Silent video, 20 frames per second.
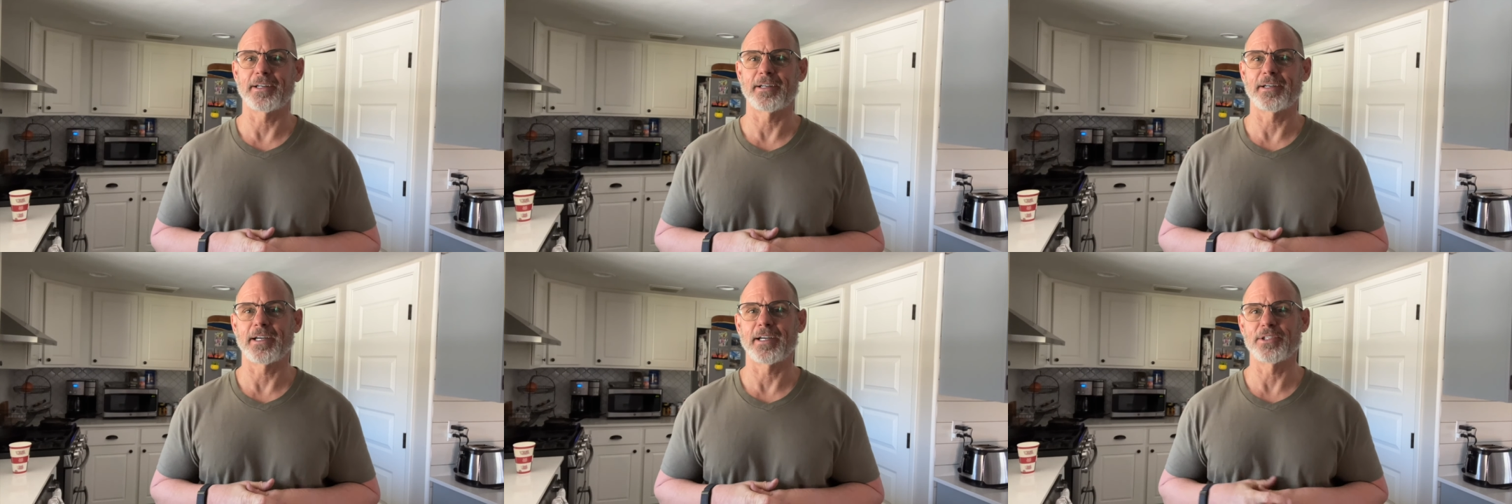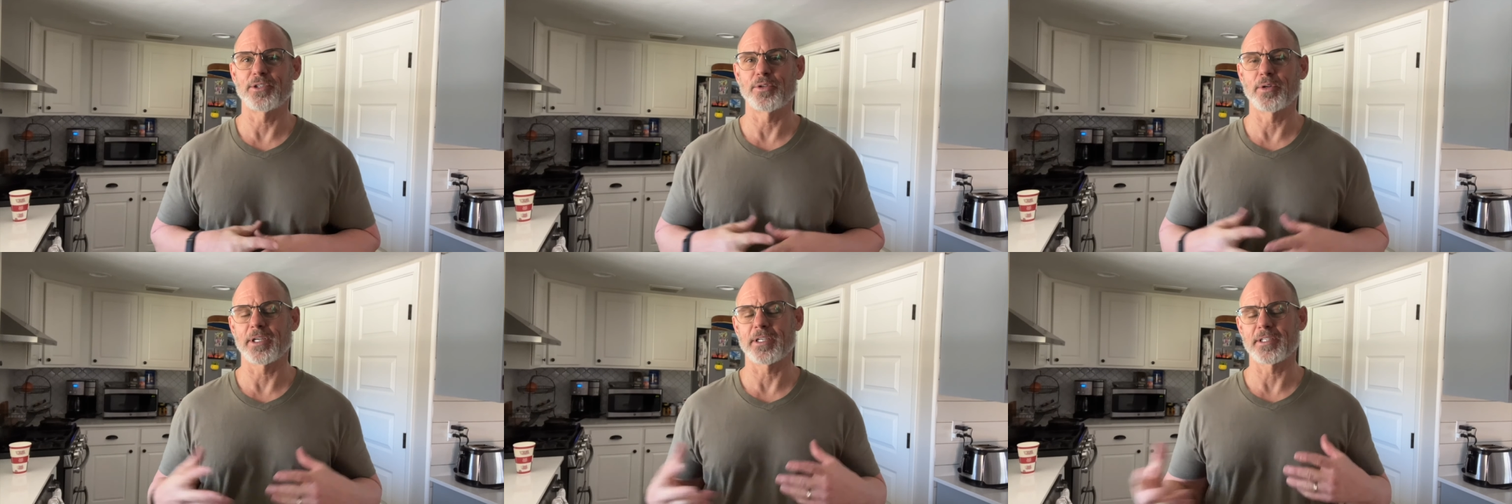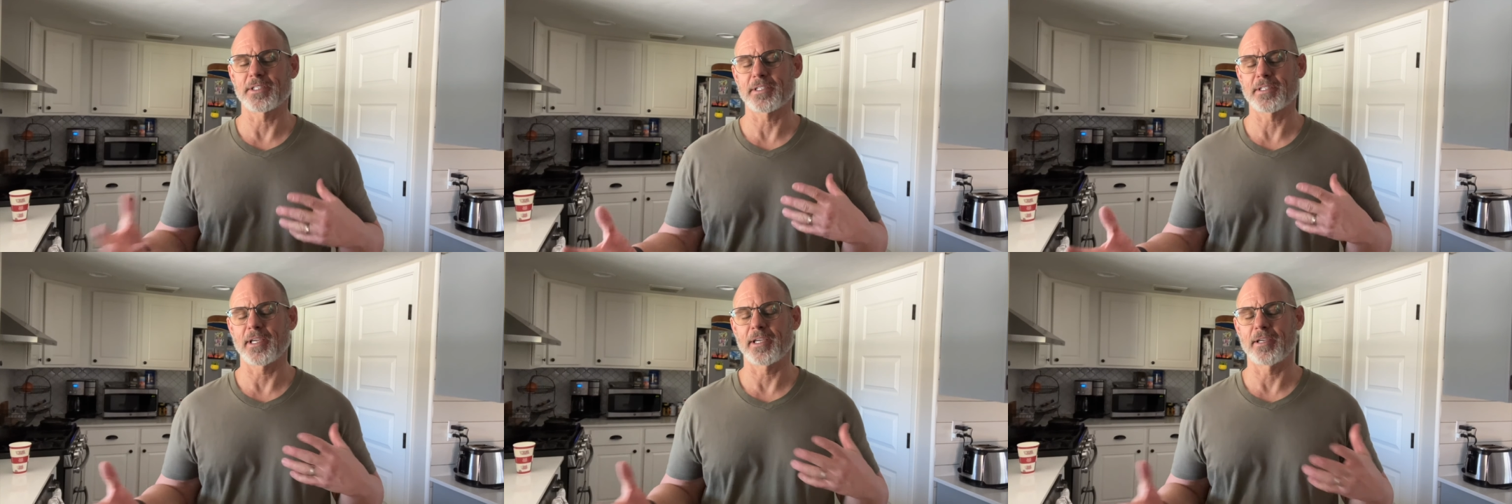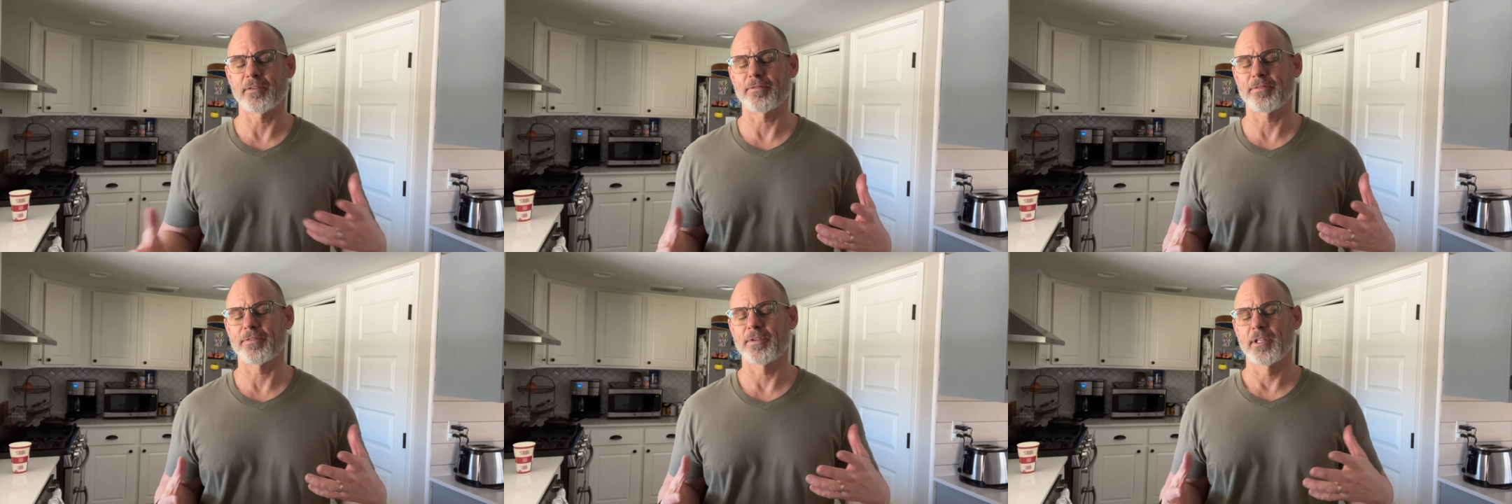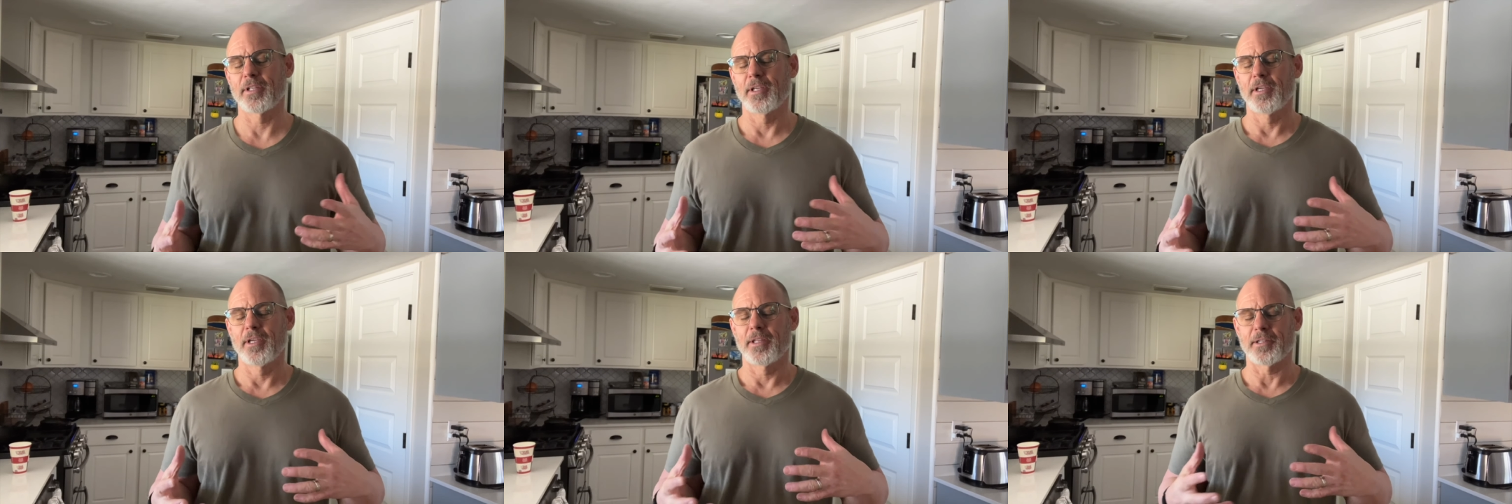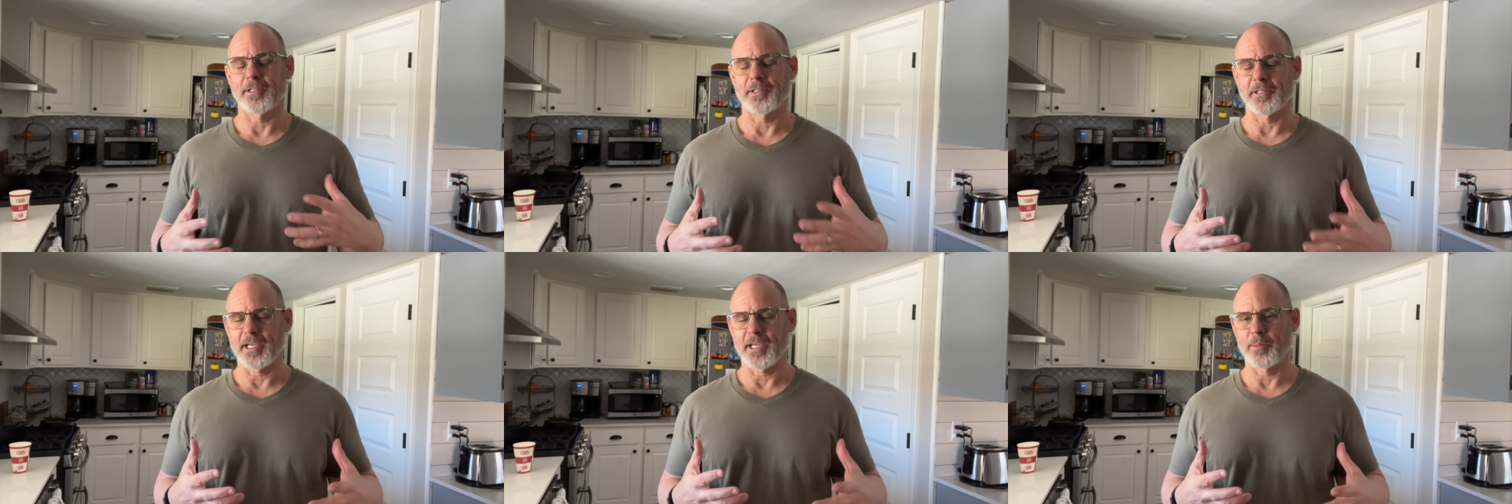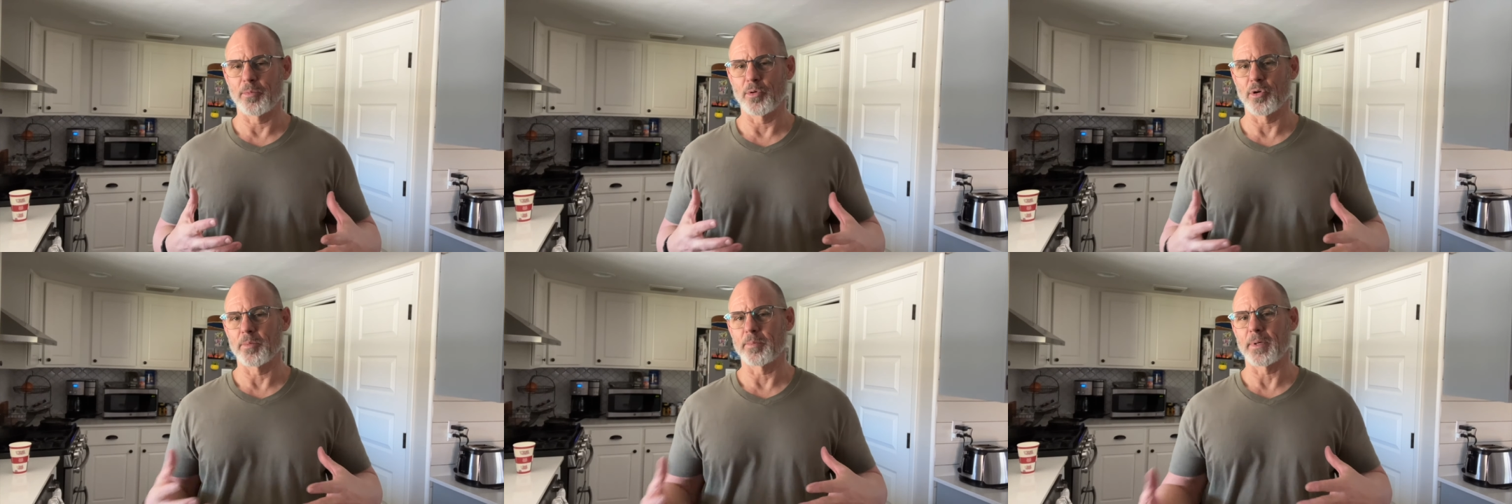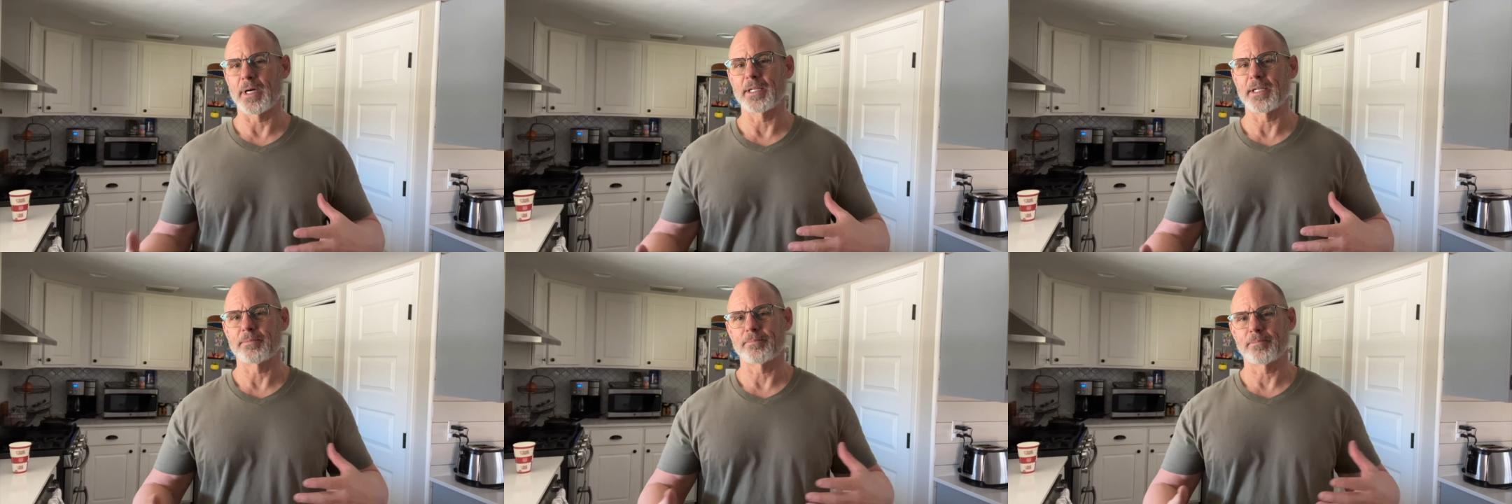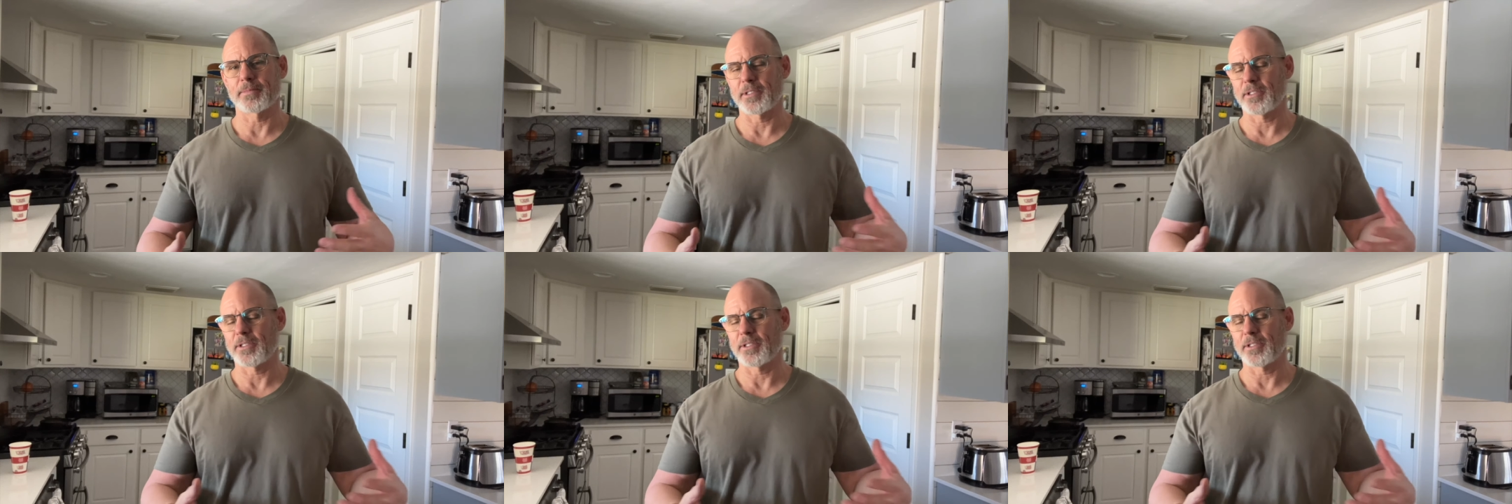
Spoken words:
I knew I could save the labor by,